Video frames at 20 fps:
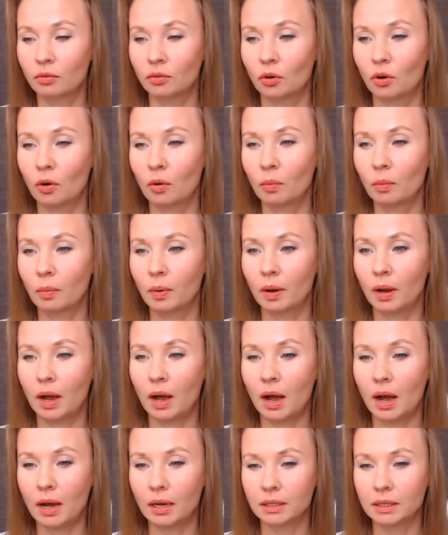from
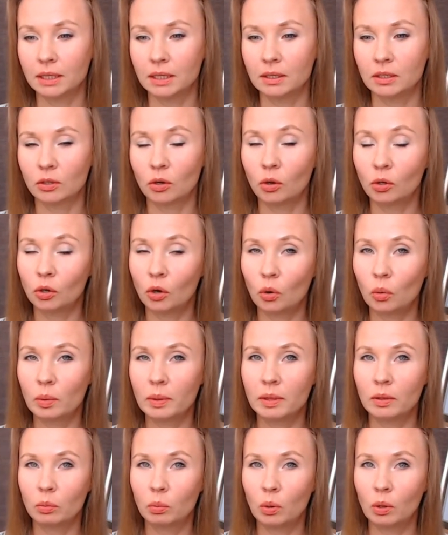artists all
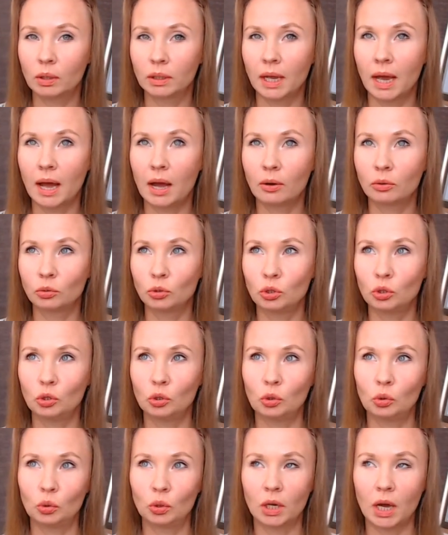over the world how
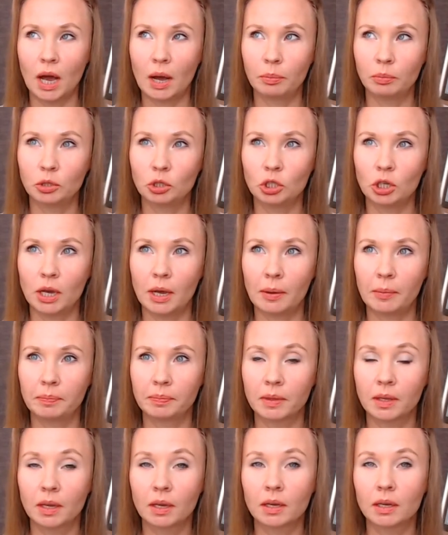to capture
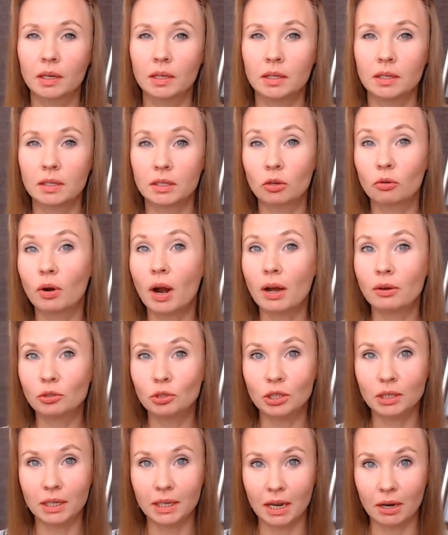the
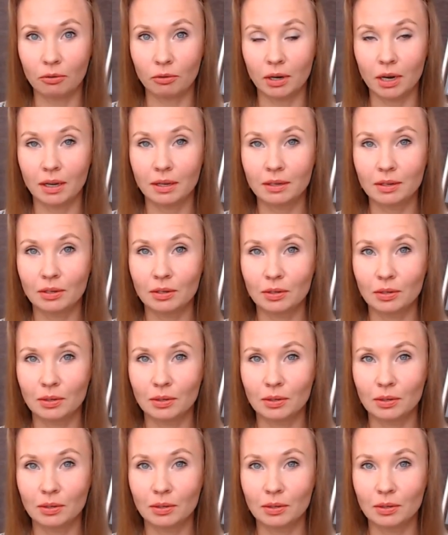surrounding area